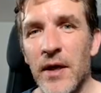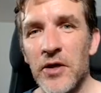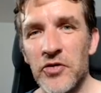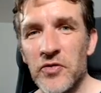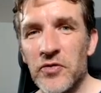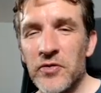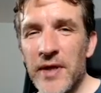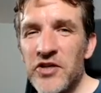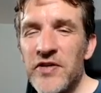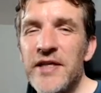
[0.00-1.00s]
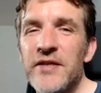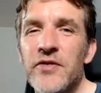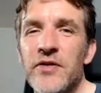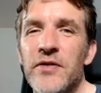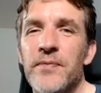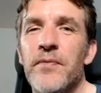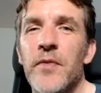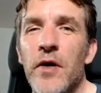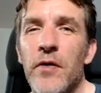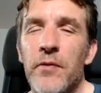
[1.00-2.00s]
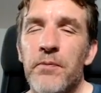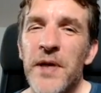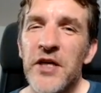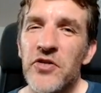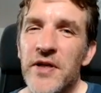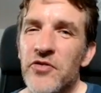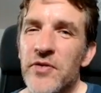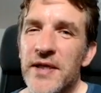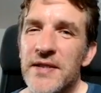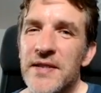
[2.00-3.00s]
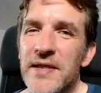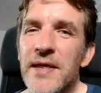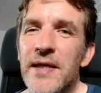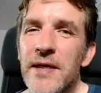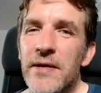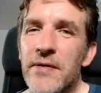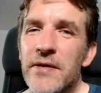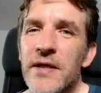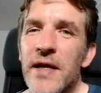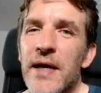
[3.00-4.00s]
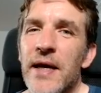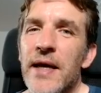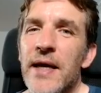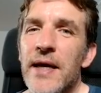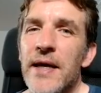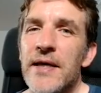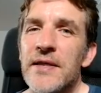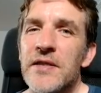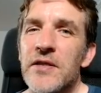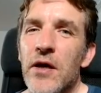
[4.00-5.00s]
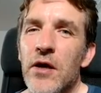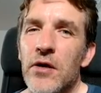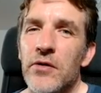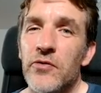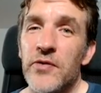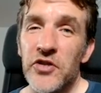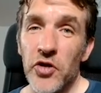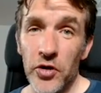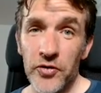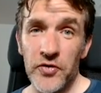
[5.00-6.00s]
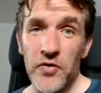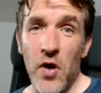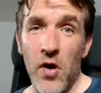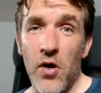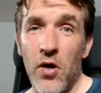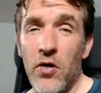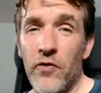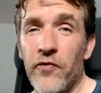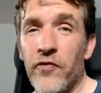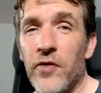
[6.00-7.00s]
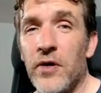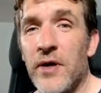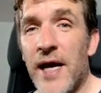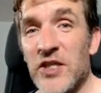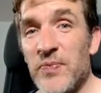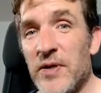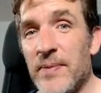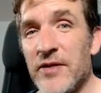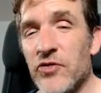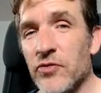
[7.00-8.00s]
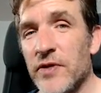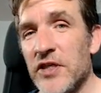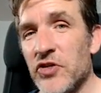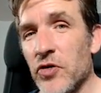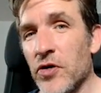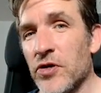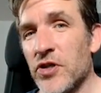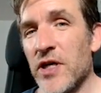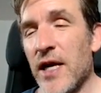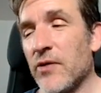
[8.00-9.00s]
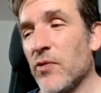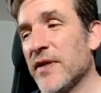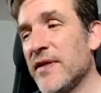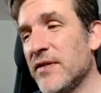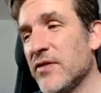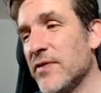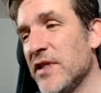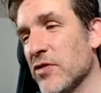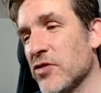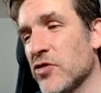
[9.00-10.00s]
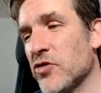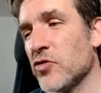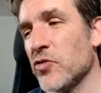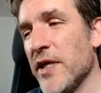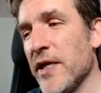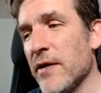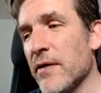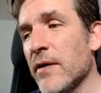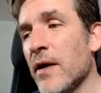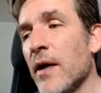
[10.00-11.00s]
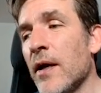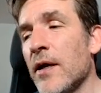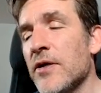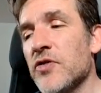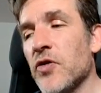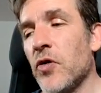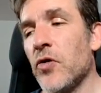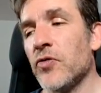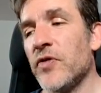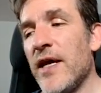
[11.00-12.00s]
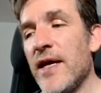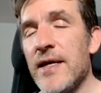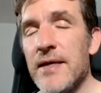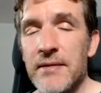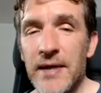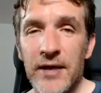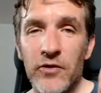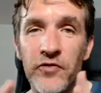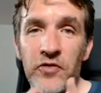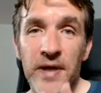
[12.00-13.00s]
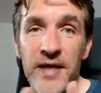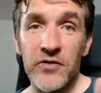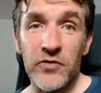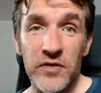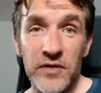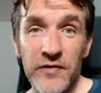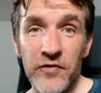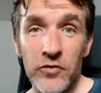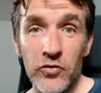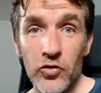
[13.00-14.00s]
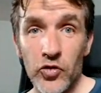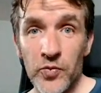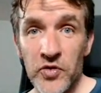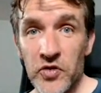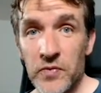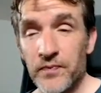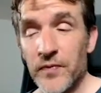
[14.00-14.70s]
So actually the picture that you can see here is a result of experimental research. And what did the researchers do here? So they kind of created different groups,